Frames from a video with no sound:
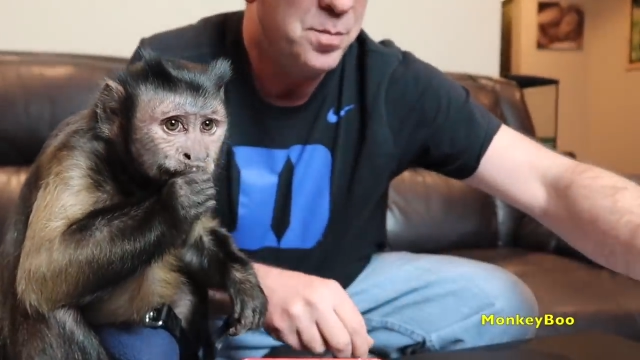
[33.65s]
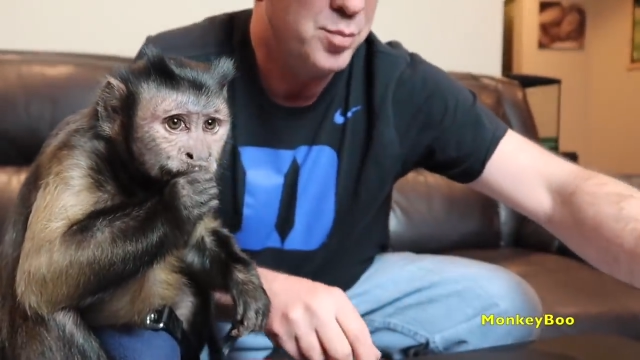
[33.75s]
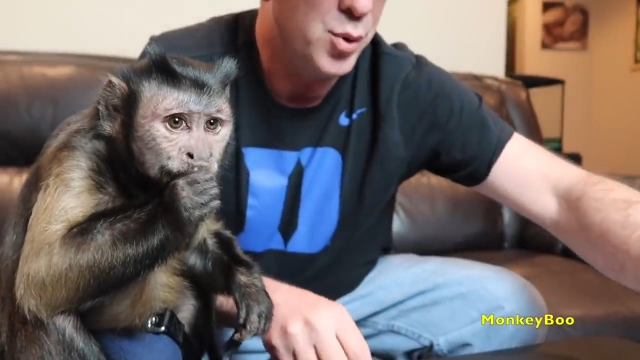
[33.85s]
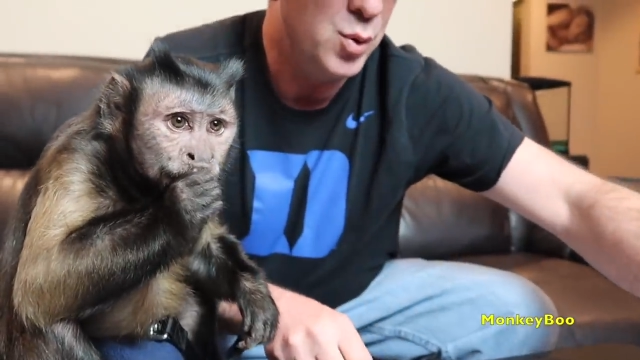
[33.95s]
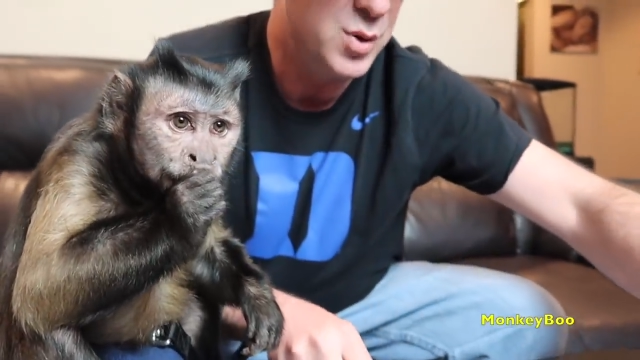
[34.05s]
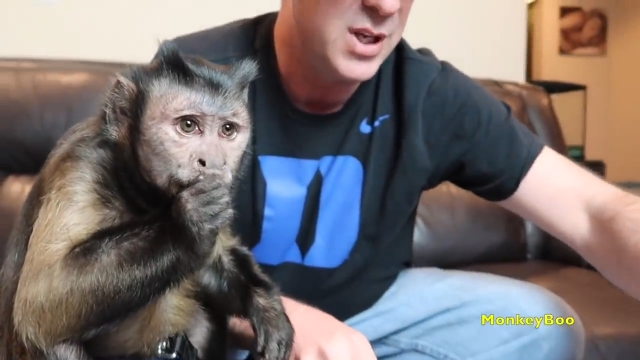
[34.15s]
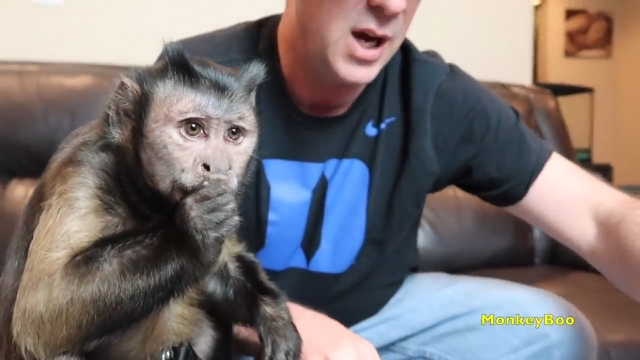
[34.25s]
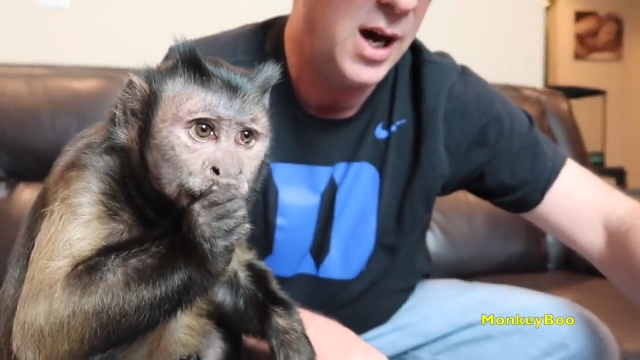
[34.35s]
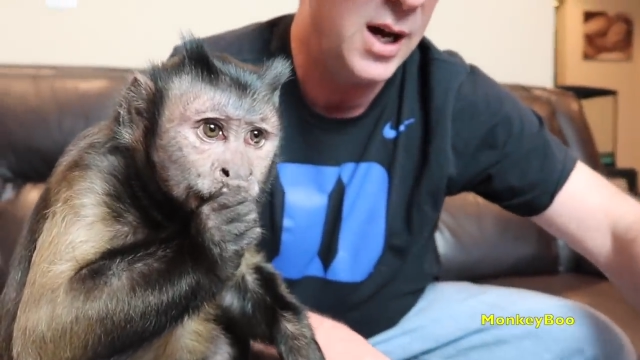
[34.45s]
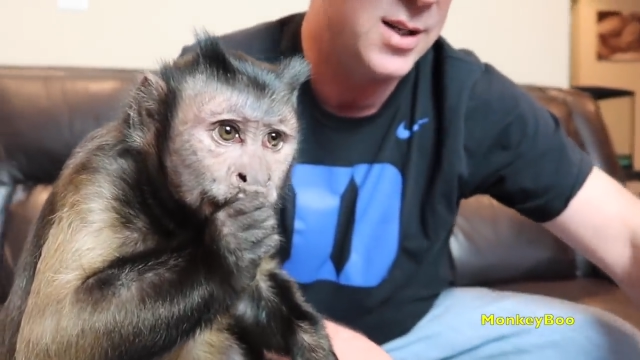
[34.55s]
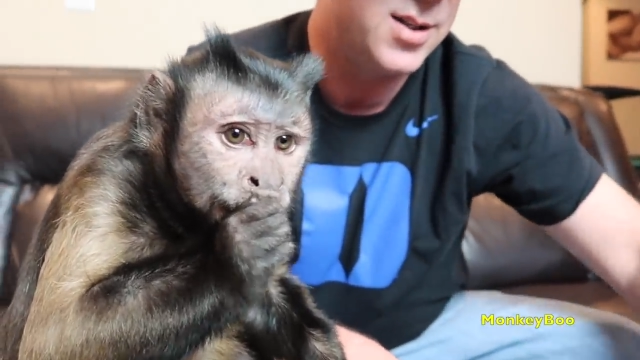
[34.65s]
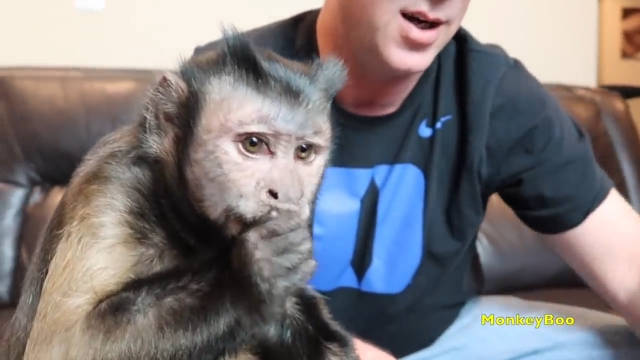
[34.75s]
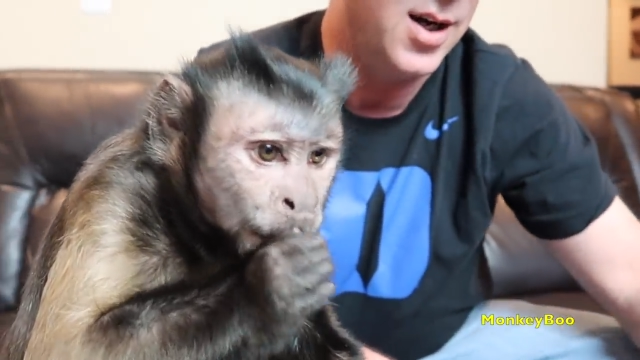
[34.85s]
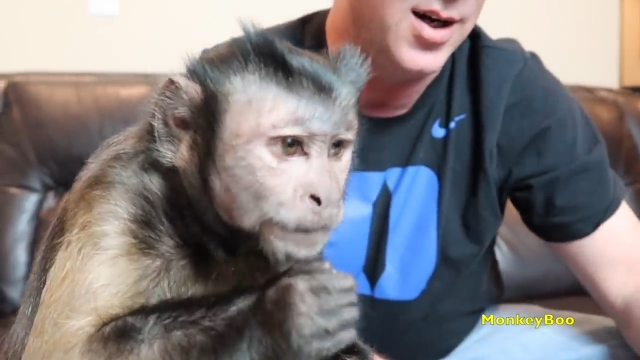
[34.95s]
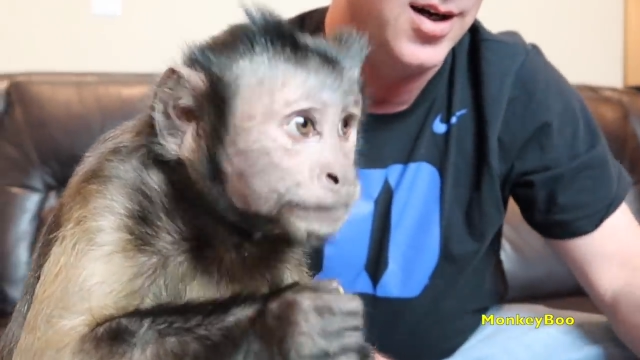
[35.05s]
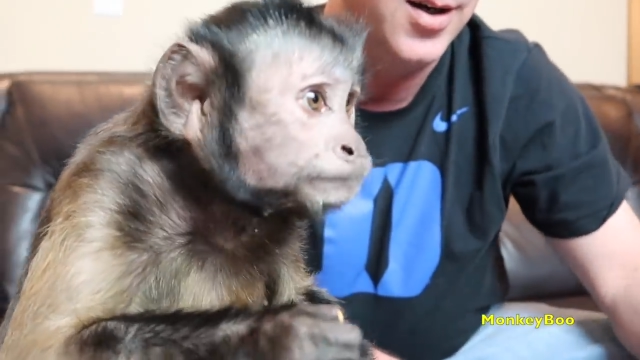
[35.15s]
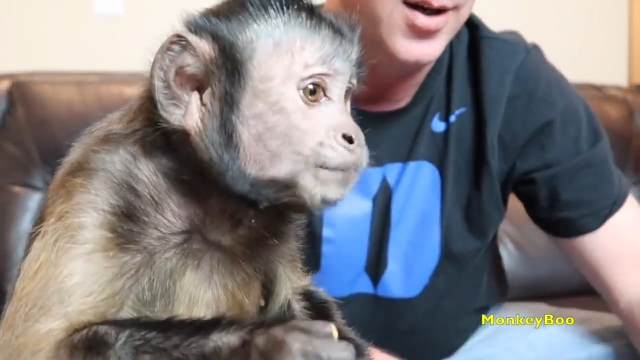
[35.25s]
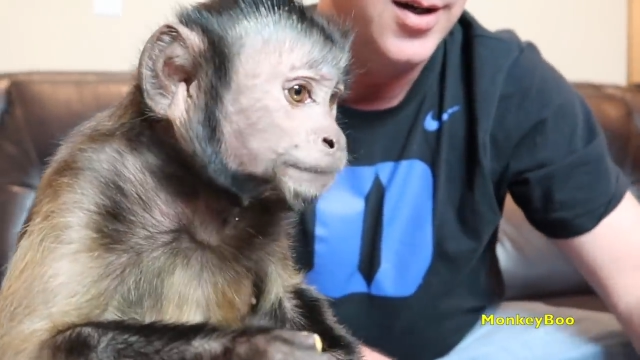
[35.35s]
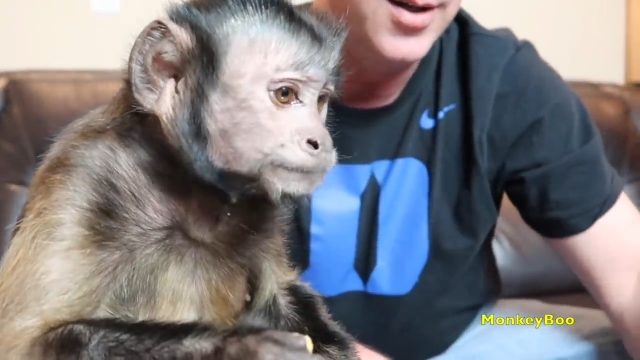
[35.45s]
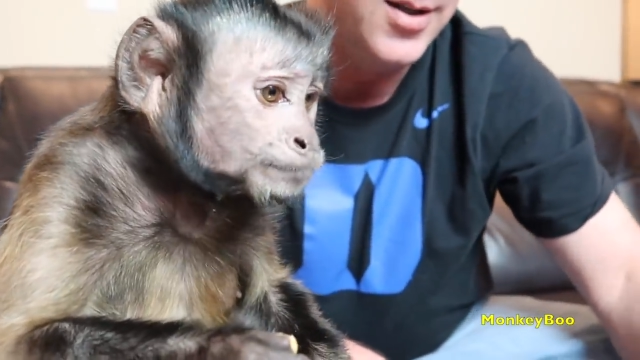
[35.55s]
Boo's got,
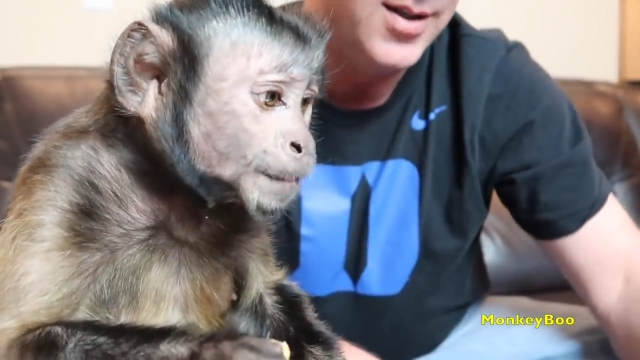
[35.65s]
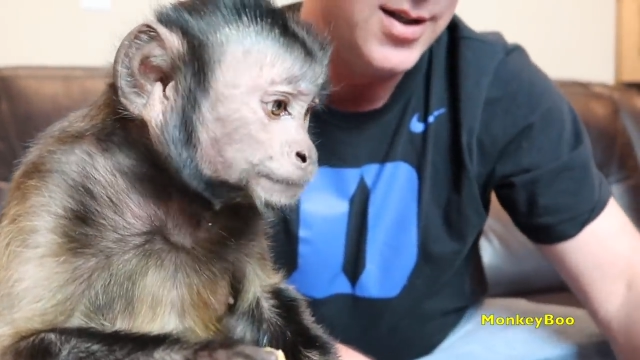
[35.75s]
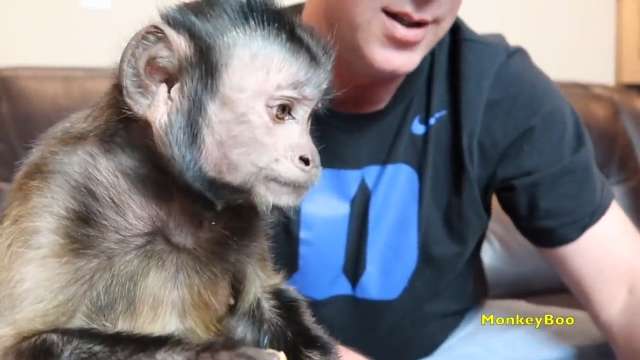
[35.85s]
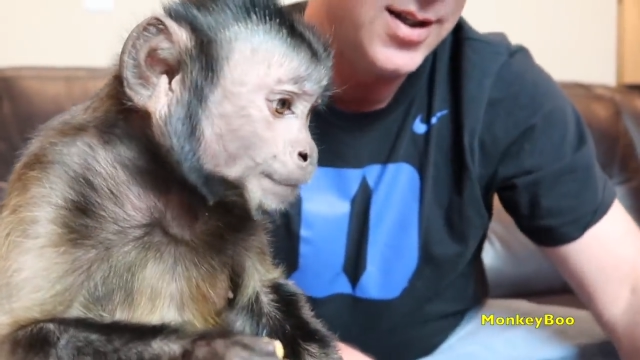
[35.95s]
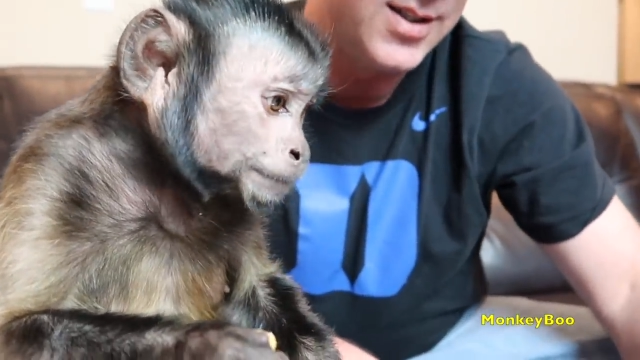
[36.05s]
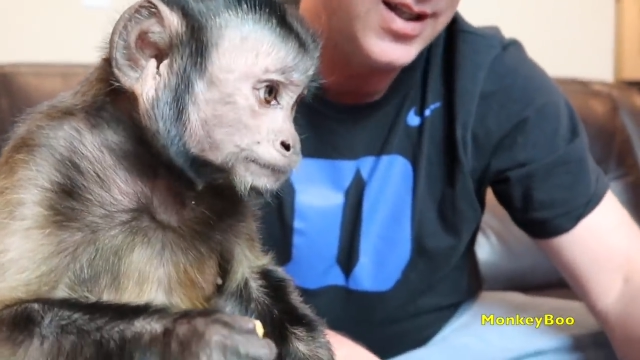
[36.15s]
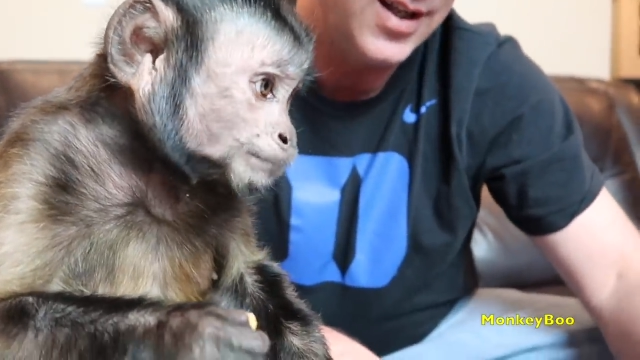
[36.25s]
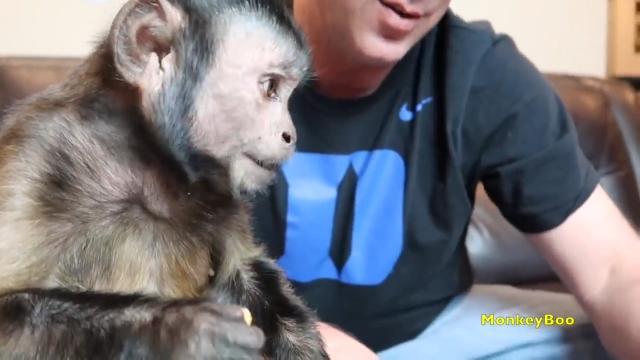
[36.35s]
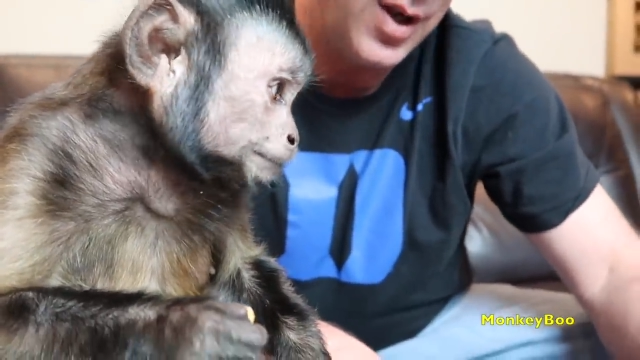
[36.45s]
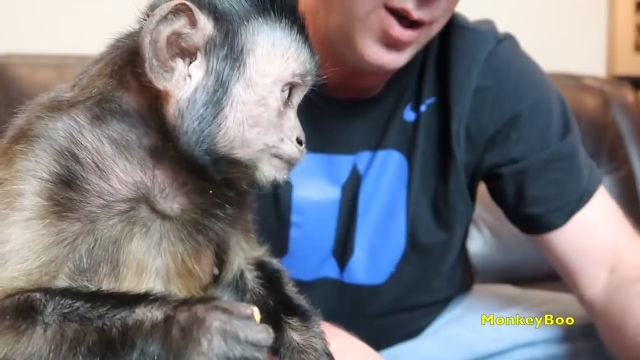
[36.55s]
let's see,